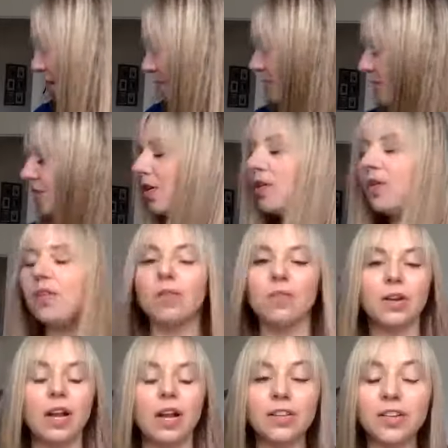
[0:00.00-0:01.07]
So
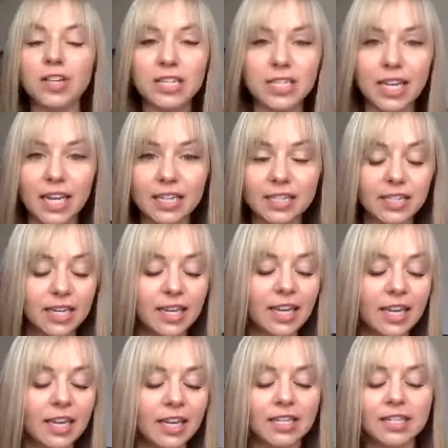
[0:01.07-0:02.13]
coloring 10
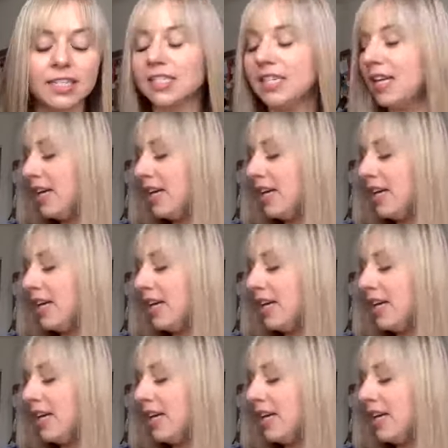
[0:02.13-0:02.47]
and